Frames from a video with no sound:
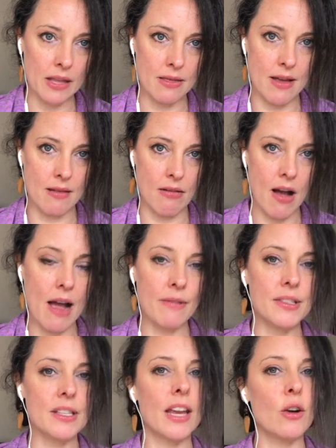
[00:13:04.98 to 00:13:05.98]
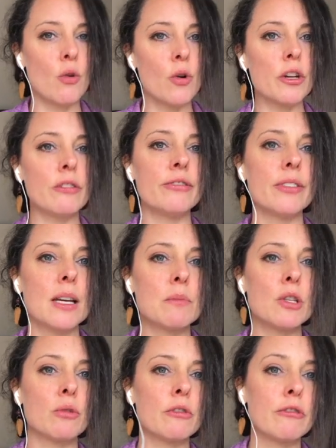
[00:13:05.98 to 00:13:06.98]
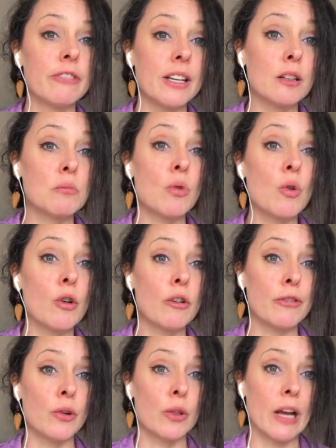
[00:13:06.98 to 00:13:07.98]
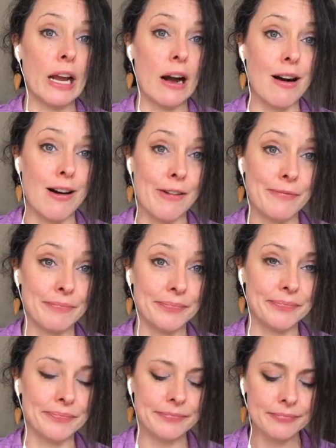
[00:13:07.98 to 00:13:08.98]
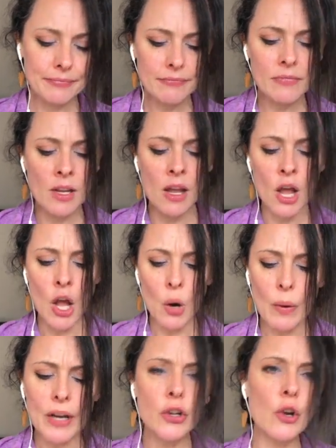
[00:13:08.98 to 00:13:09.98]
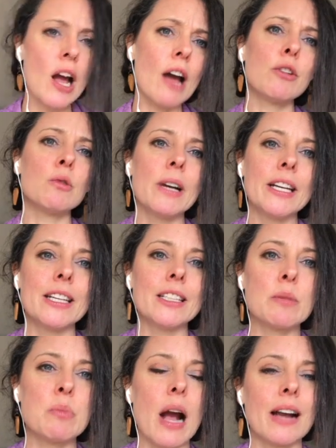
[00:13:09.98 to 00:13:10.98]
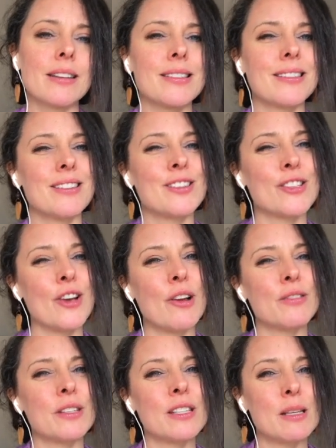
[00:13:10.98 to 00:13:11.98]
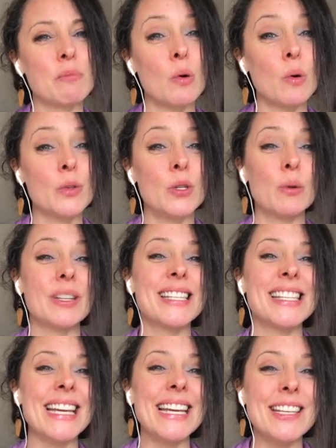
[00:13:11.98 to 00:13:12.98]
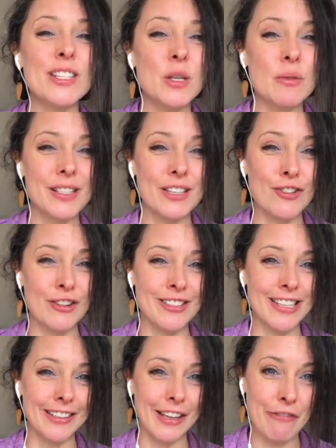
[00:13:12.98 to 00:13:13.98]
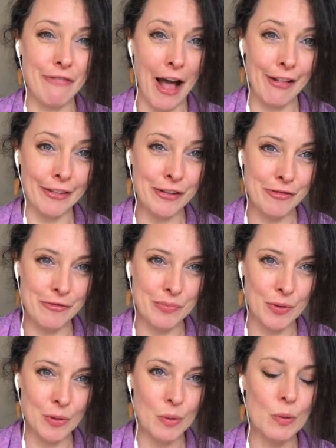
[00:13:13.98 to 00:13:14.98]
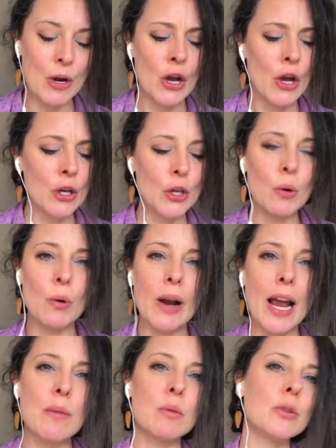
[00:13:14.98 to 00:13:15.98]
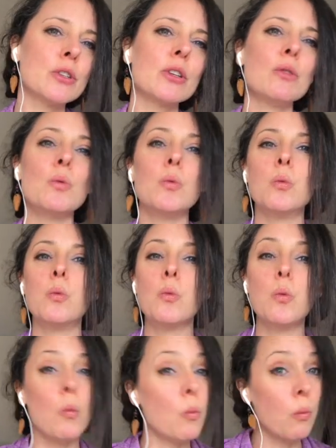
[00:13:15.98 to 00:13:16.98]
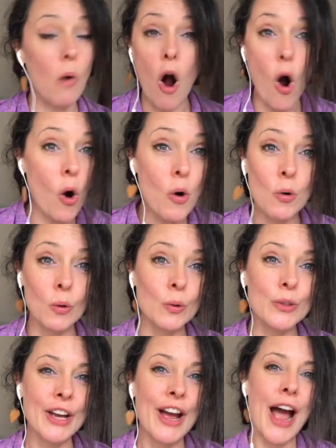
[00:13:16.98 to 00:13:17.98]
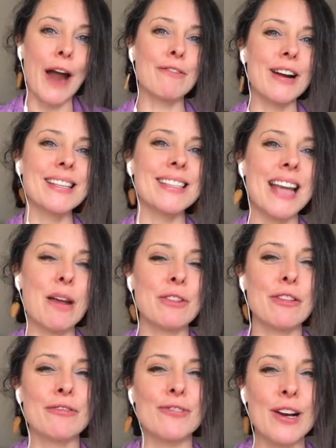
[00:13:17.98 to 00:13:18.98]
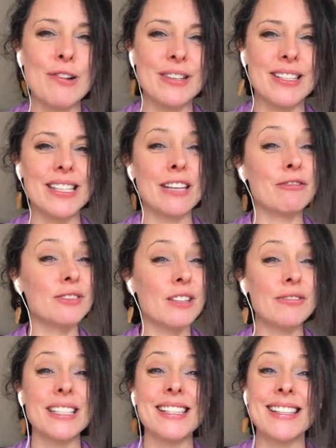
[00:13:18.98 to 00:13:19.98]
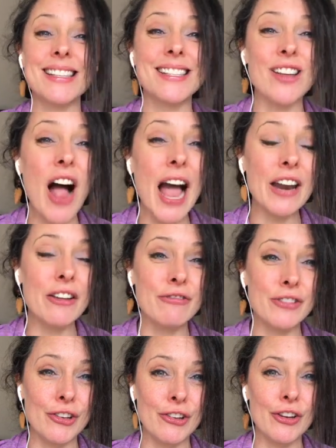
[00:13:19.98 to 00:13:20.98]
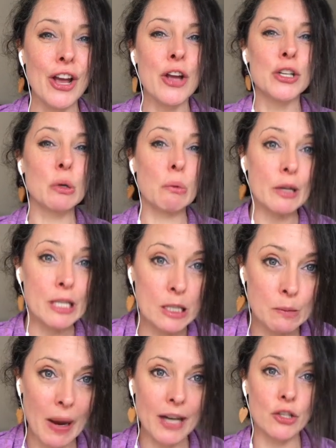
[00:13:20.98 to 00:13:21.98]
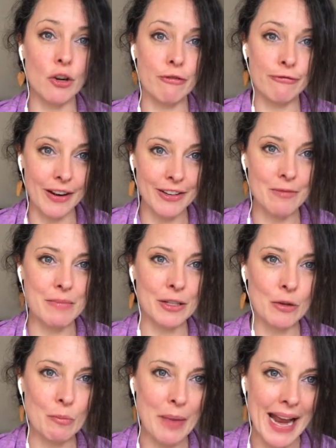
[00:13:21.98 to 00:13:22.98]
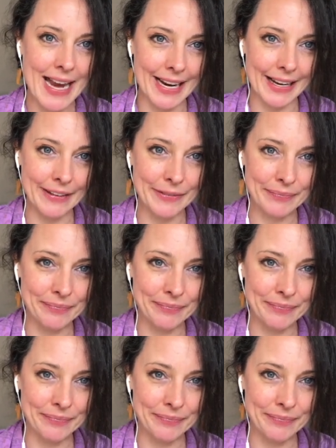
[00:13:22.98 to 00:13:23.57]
in their lives in order for them to reveal more of who they are. When you have a regular practice that serves and supports you and sees you as intrinsically valuable, you are able to hold and resonate with the frequency of love that's inside of you to respect your fundamental being.